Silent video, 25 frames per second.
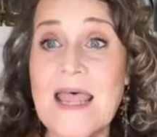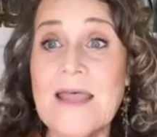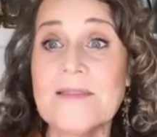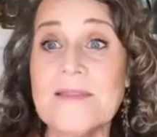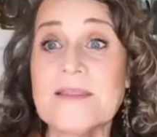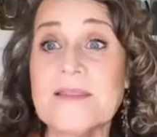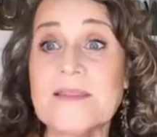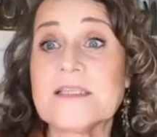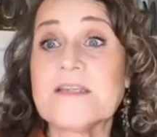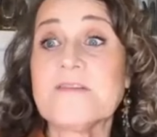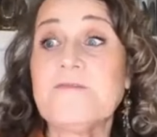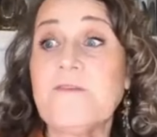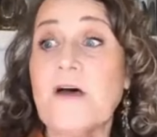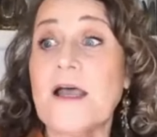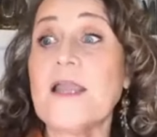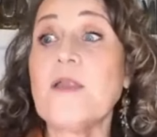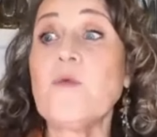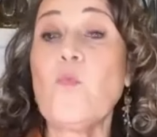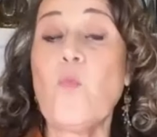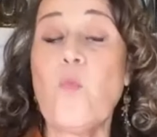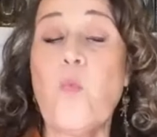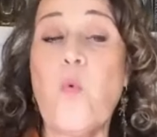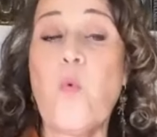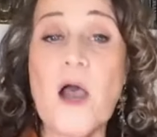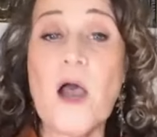the
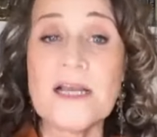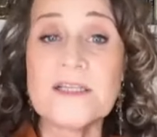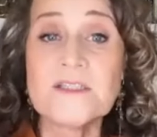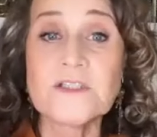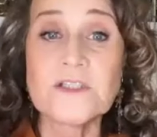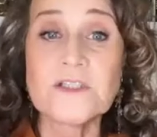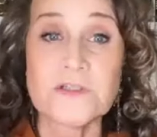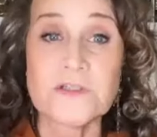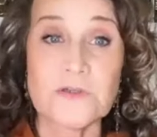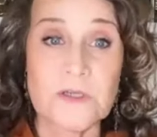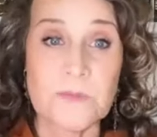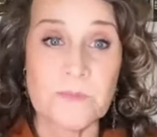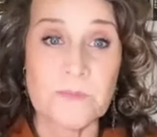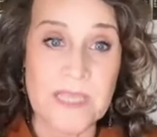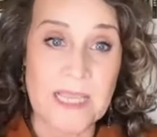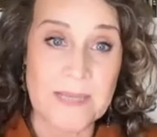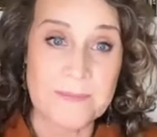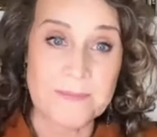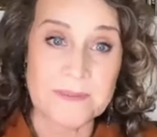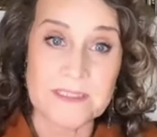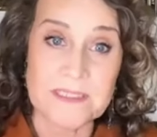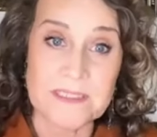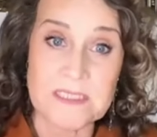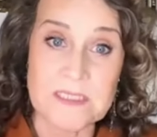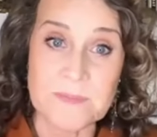divine wants you to be
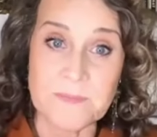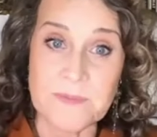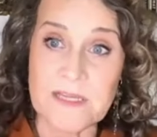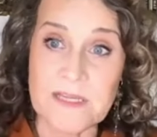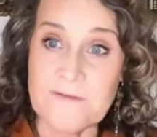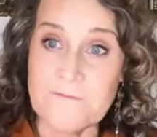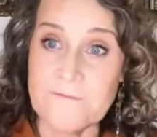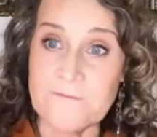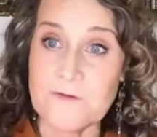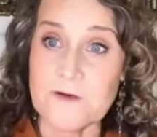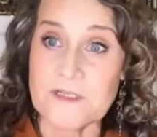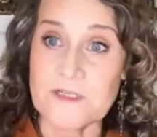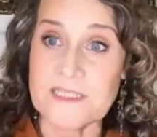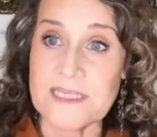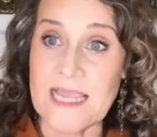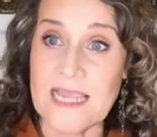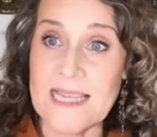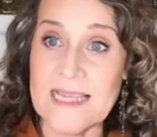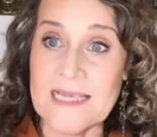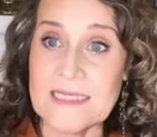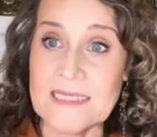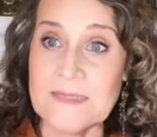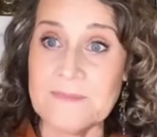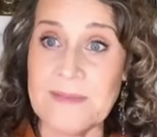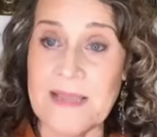able to speak
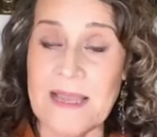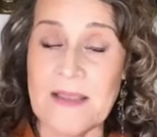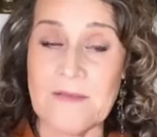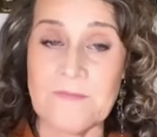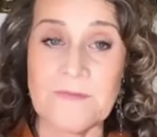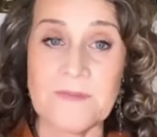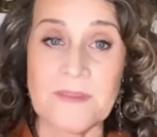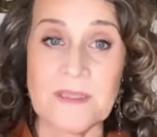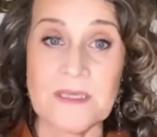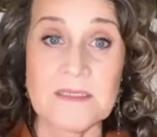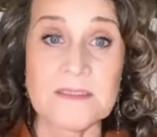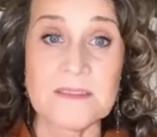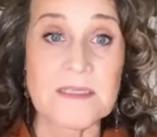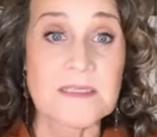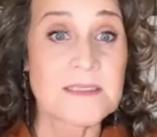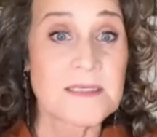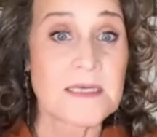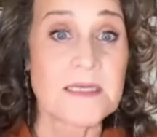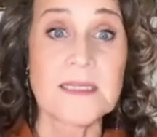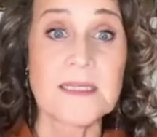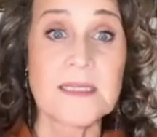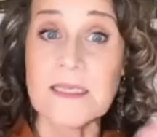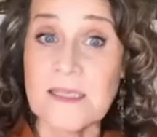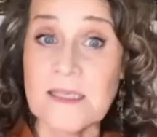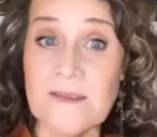firsthand about things. It's
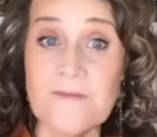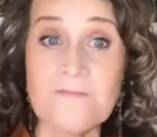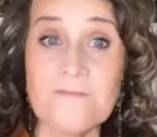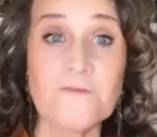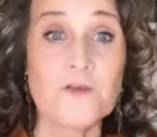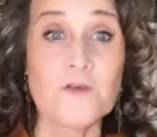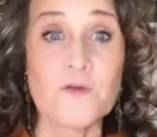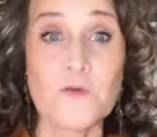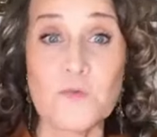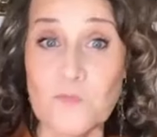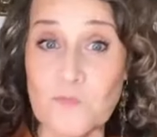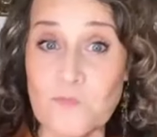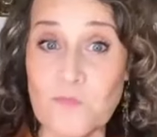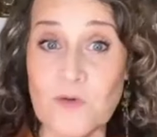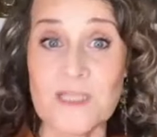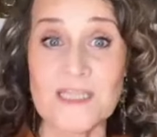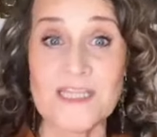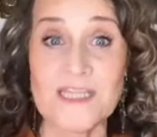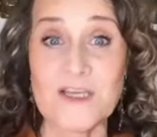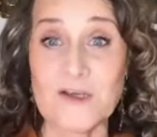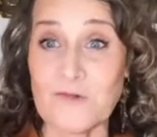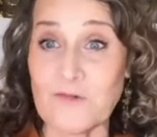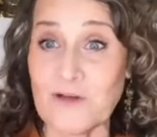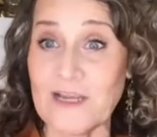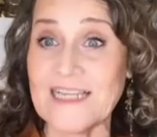going to give you
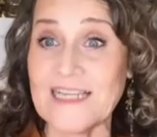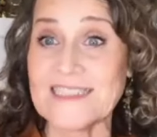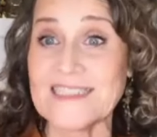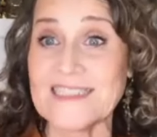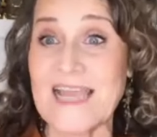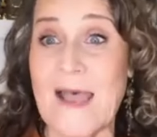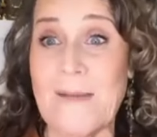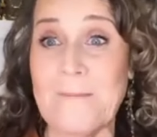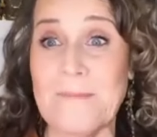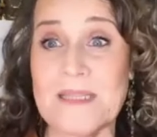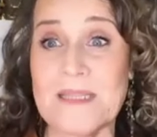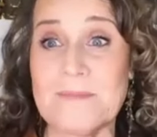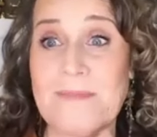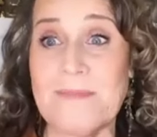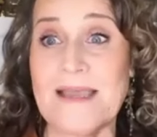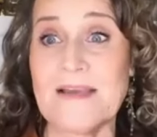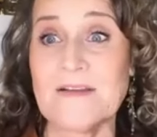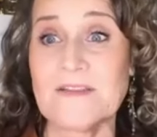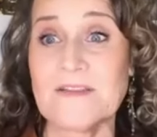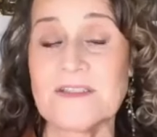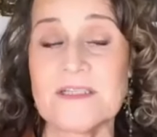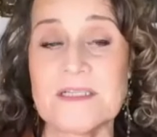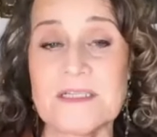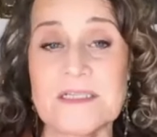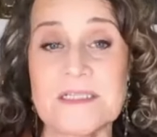really great top of the
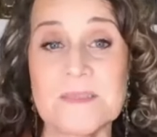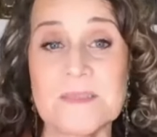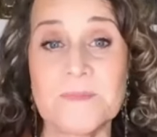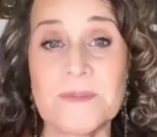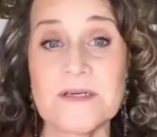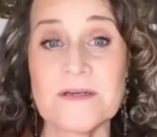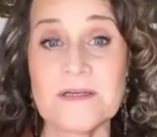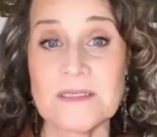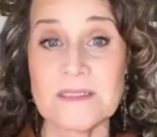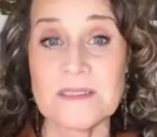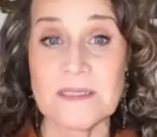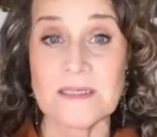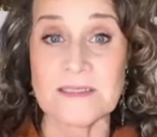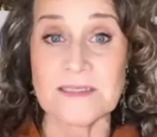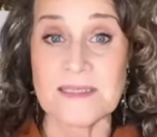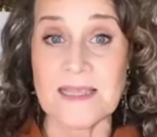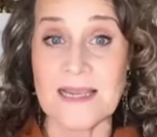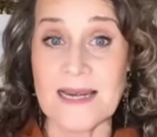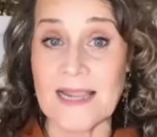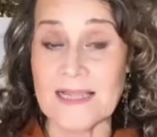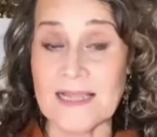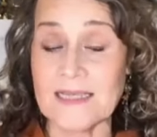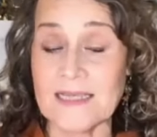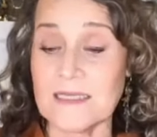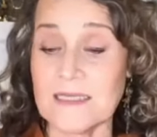mountain experiences
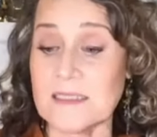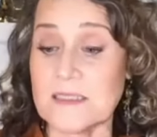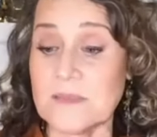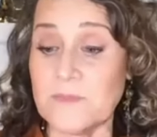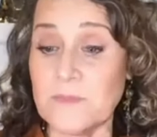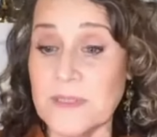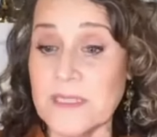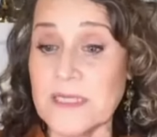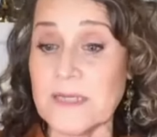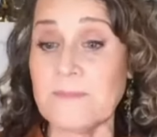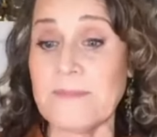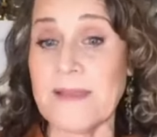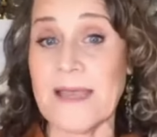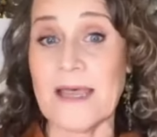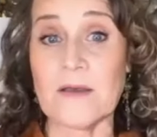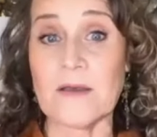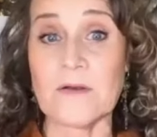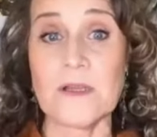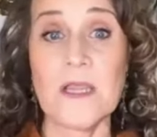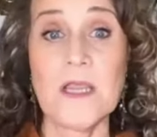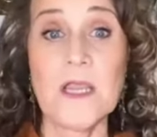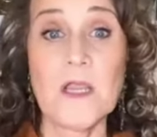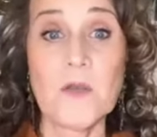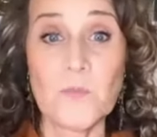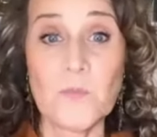that I can speak about
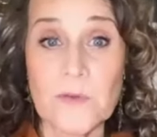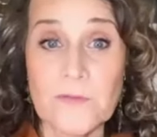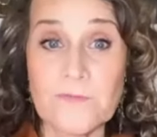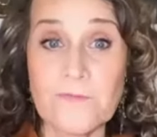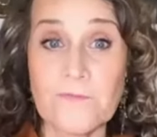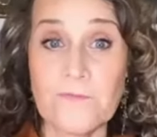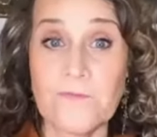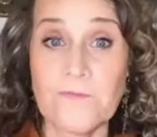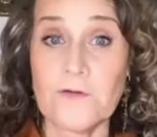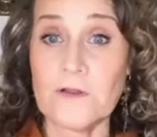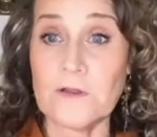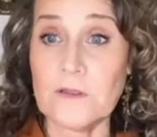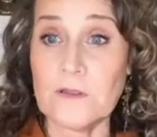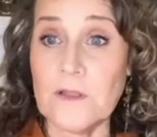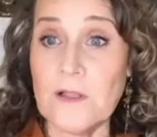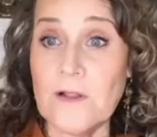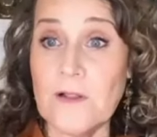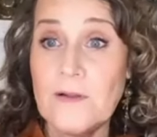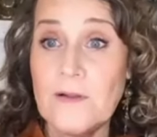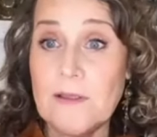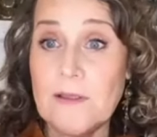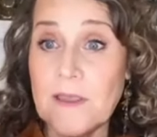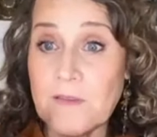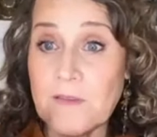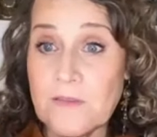with full
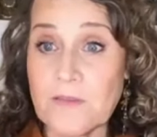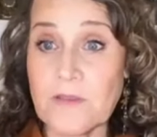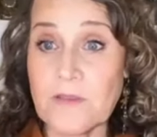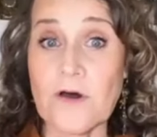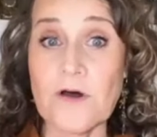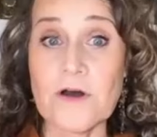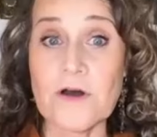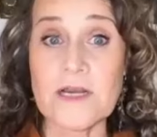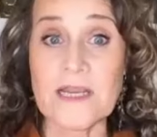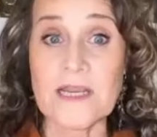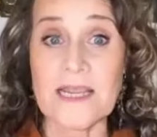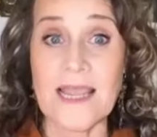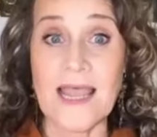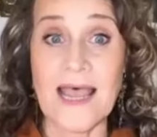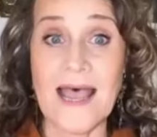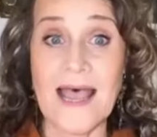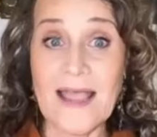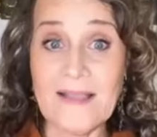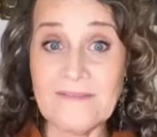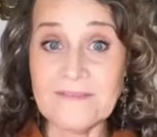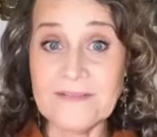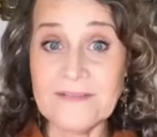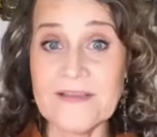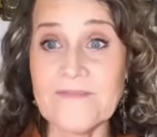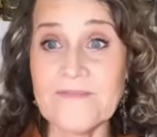authority.
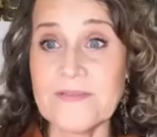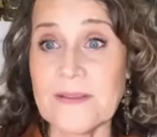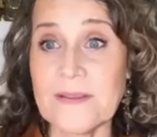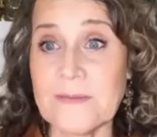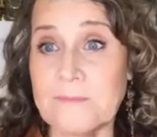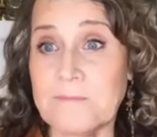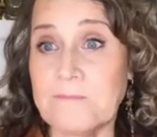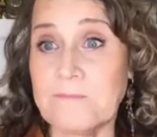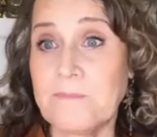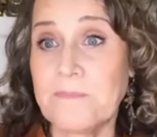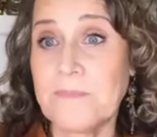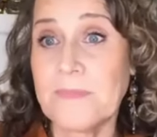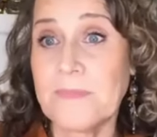I've lived them.